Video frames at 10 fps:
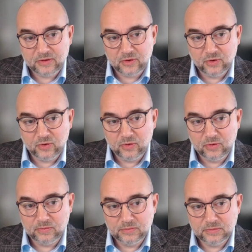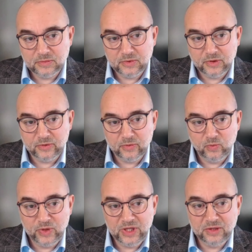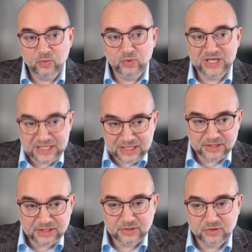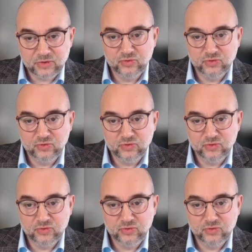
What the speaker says: So we need